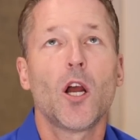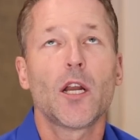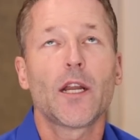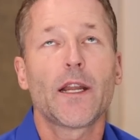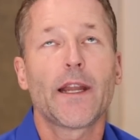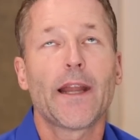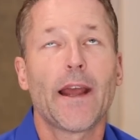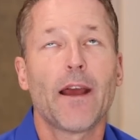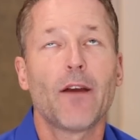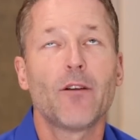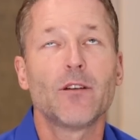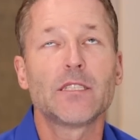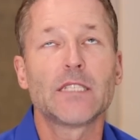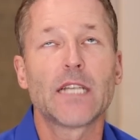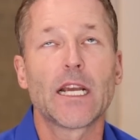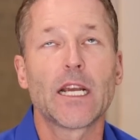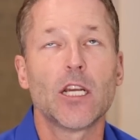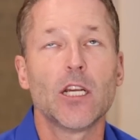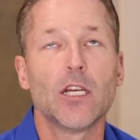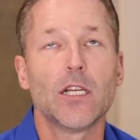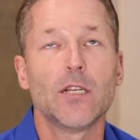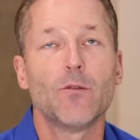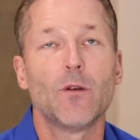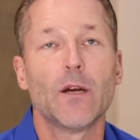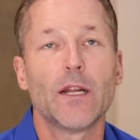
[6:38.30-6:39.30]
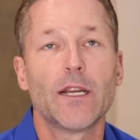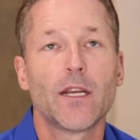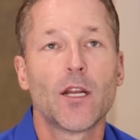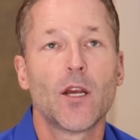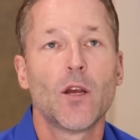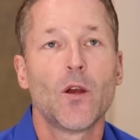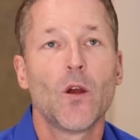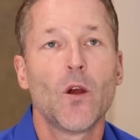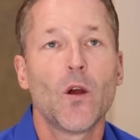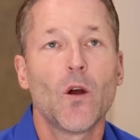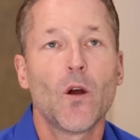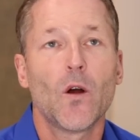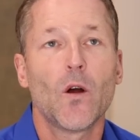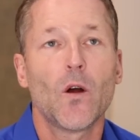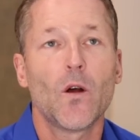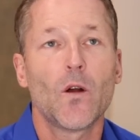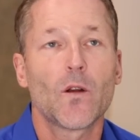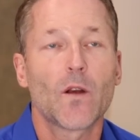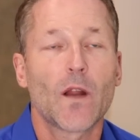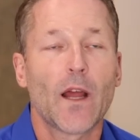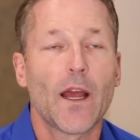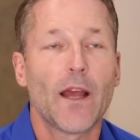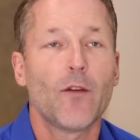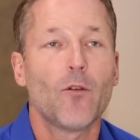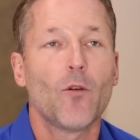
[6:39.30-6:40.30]
that was a good one.
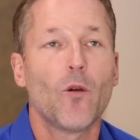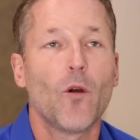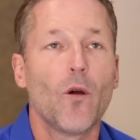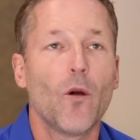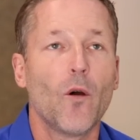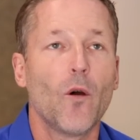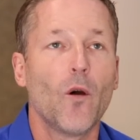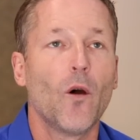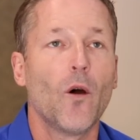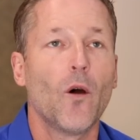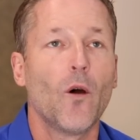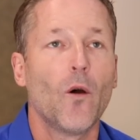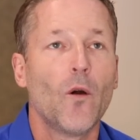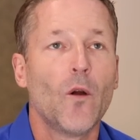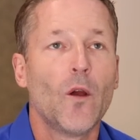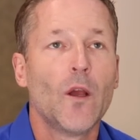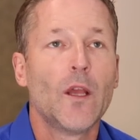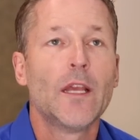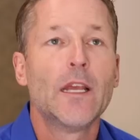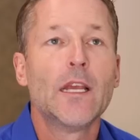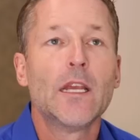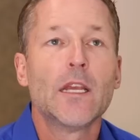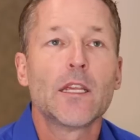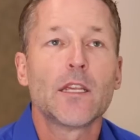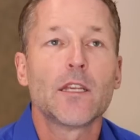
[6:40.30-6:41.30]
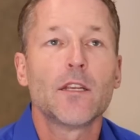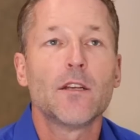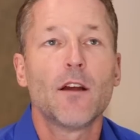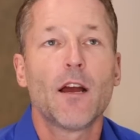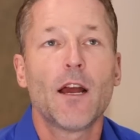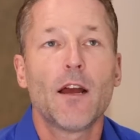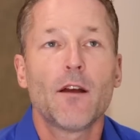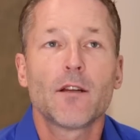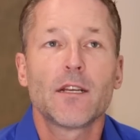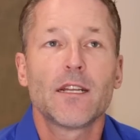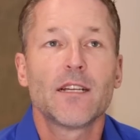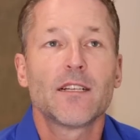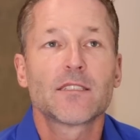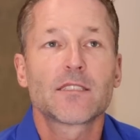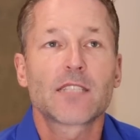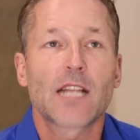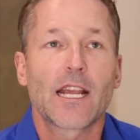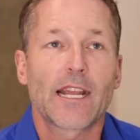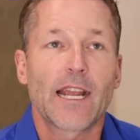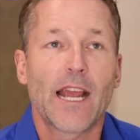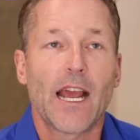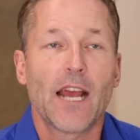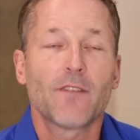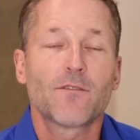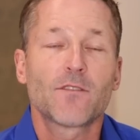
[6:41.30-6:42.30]
Oh, you know how it is?
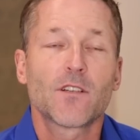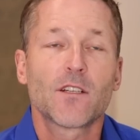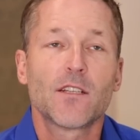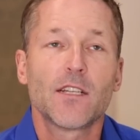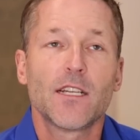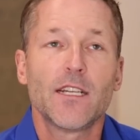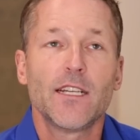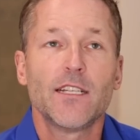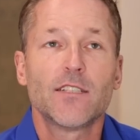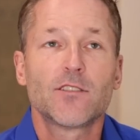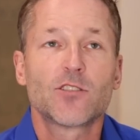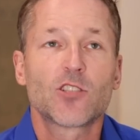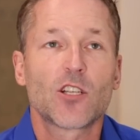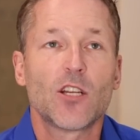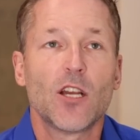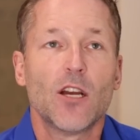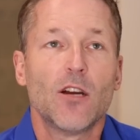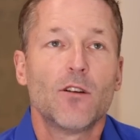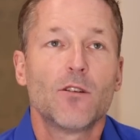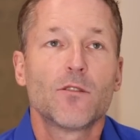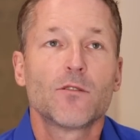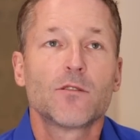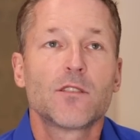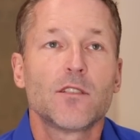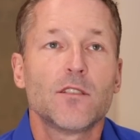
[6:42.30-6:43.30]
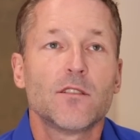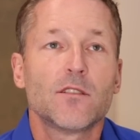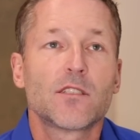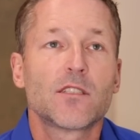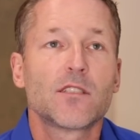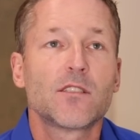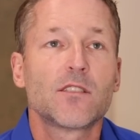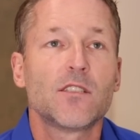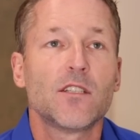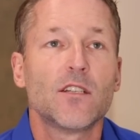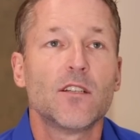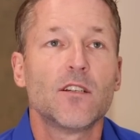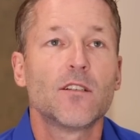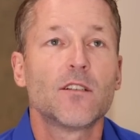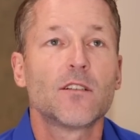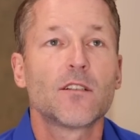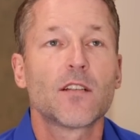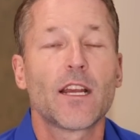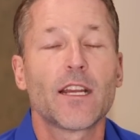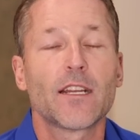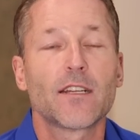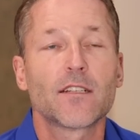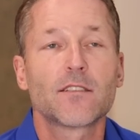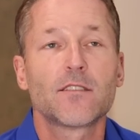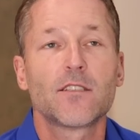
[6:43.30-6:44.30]
Like after the itch goes, you still
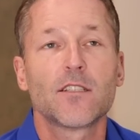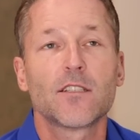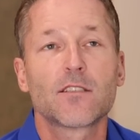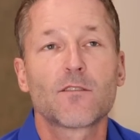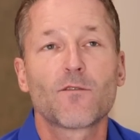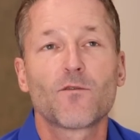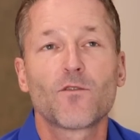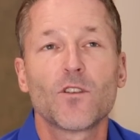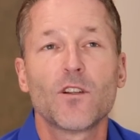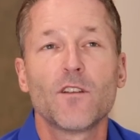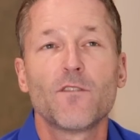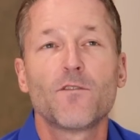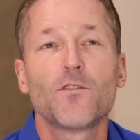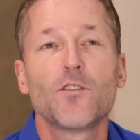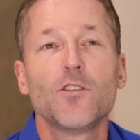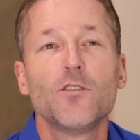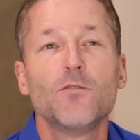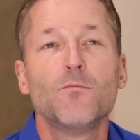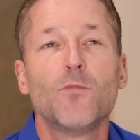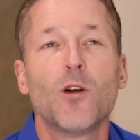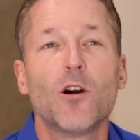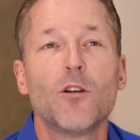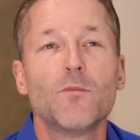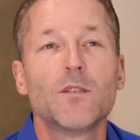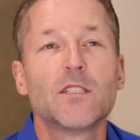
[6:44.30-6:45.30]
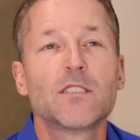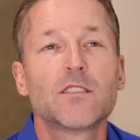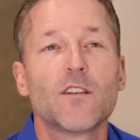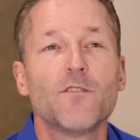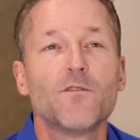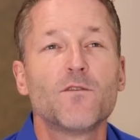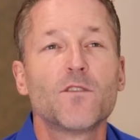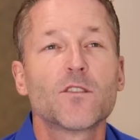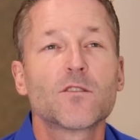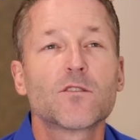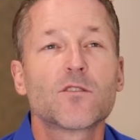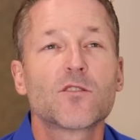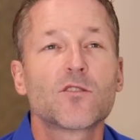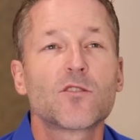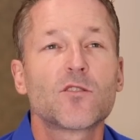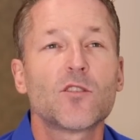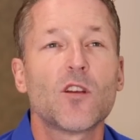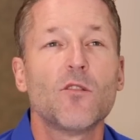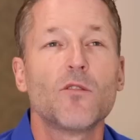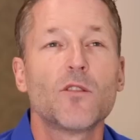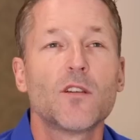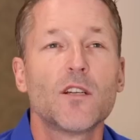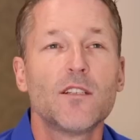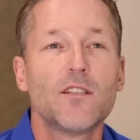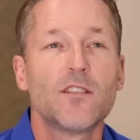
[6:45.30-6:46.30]
like just for a few moments, it feels
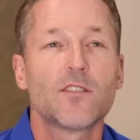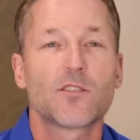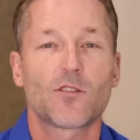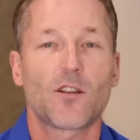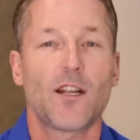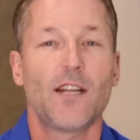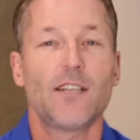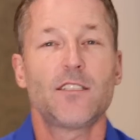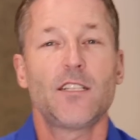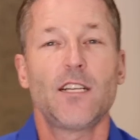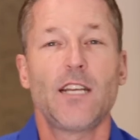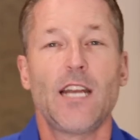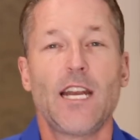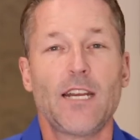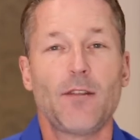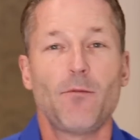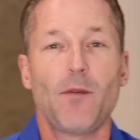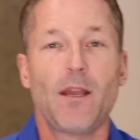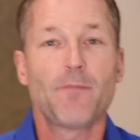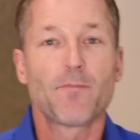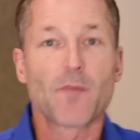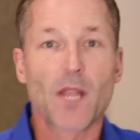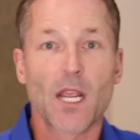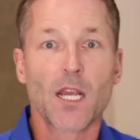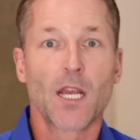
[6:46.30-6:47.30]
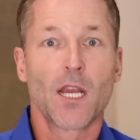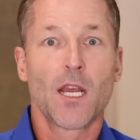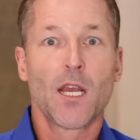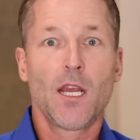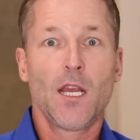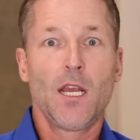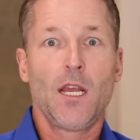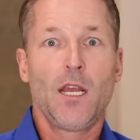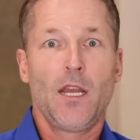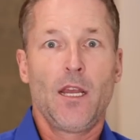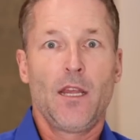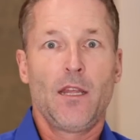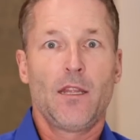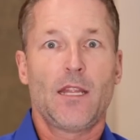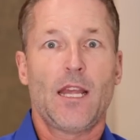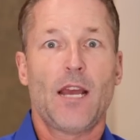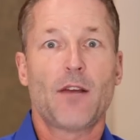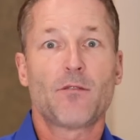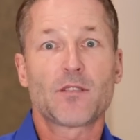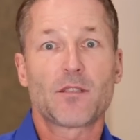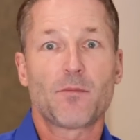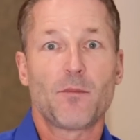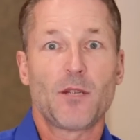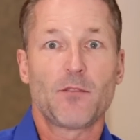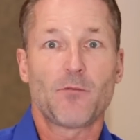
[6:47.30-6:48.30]
so good to scratch it anyway.
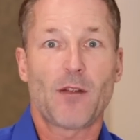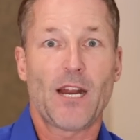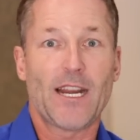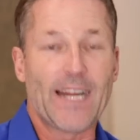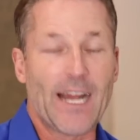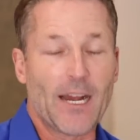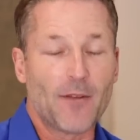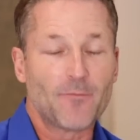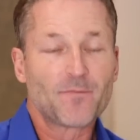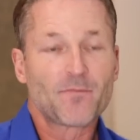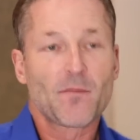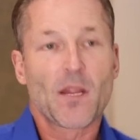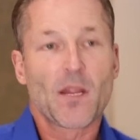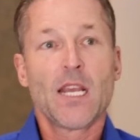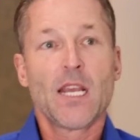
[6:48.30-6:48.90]
That was me right now.